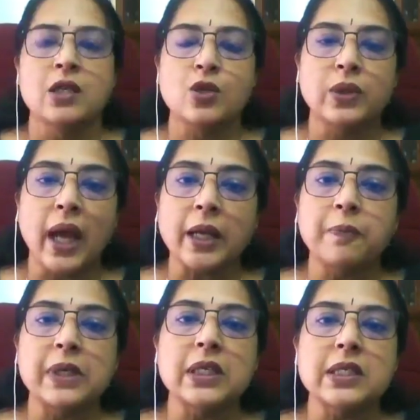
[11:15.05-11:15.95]
So
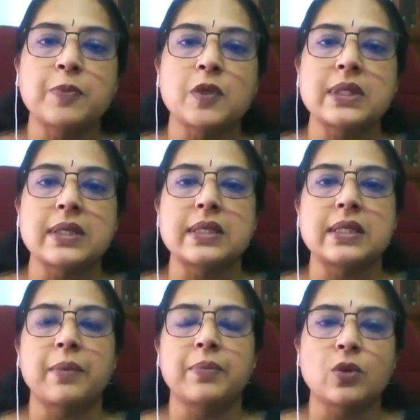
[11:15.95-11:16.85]
that
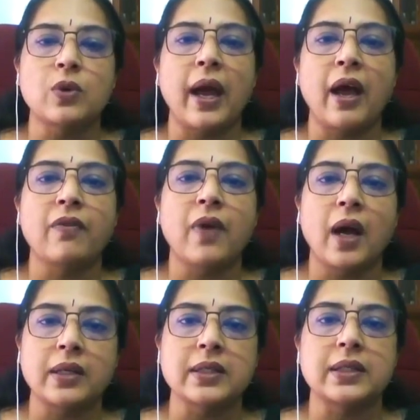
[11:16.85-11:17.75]
predisposes them to have
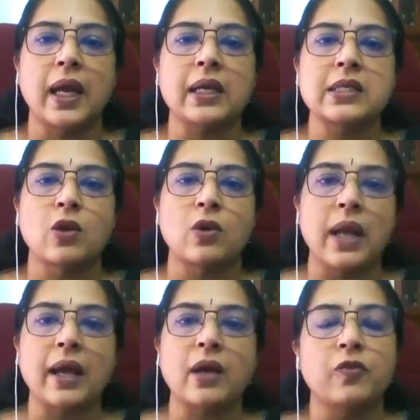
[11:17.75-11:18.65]
heart attacks or
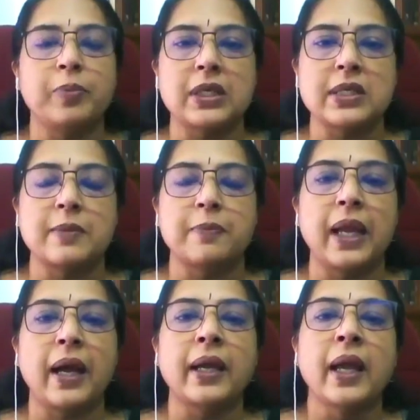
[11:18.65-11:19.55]
lack of blood
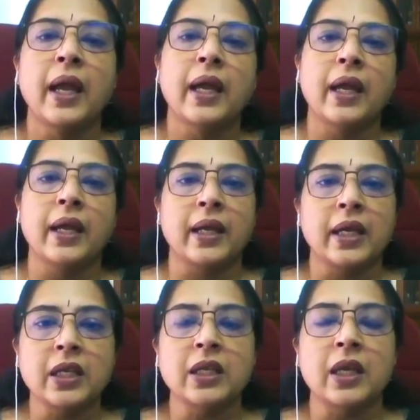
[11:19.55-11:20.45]
supply
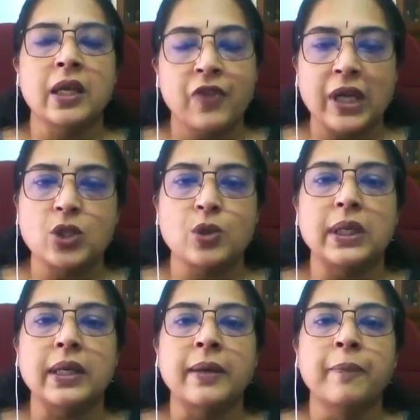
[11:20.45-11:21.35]

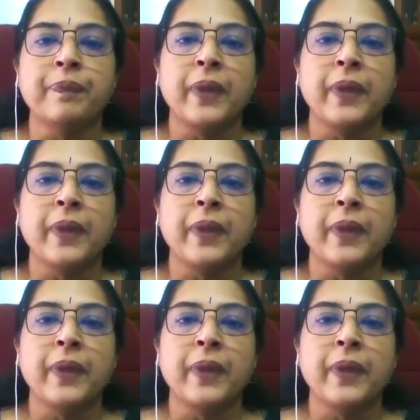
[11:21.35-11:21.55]
eventually.